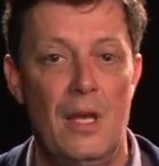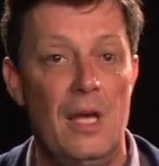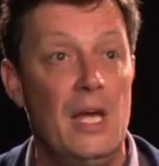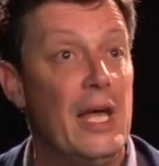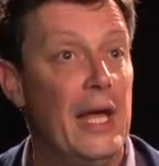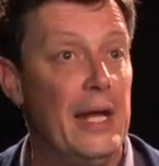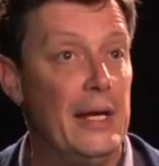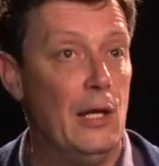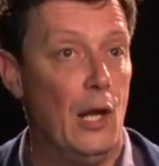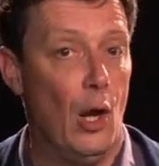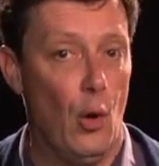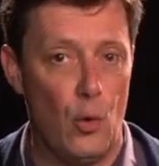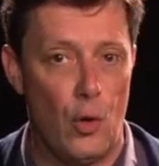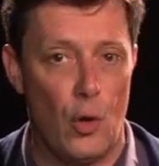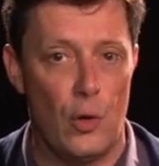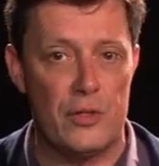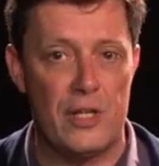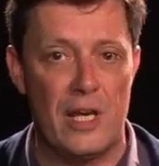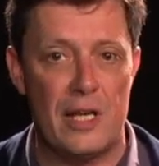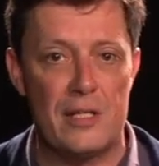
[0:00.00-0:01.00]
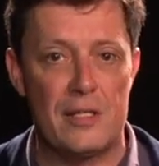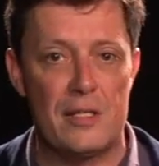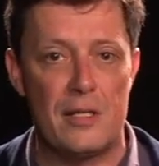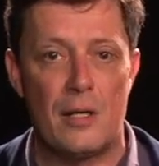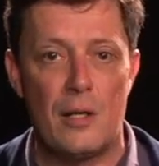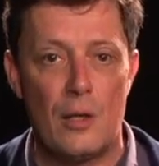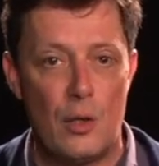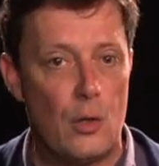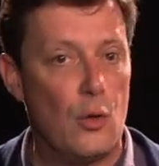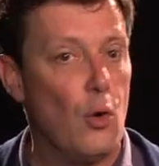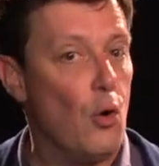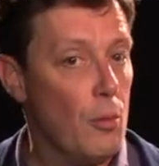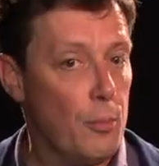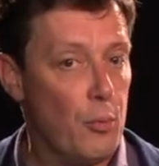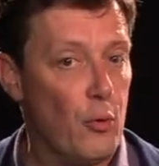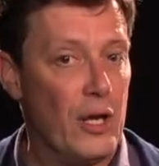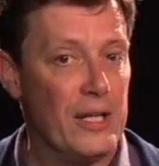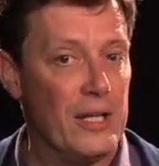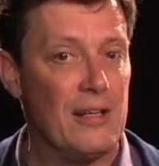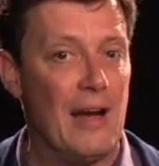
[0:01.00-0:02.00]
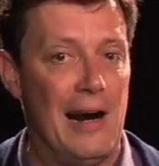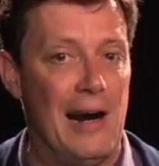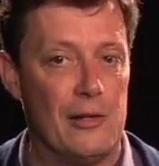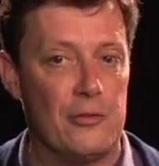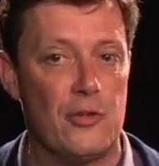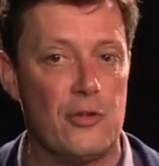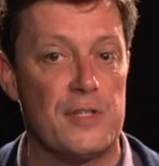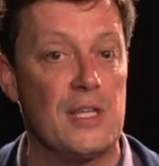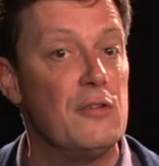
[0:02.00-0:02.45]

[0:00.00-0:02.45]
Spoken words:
In low context corporate cultures,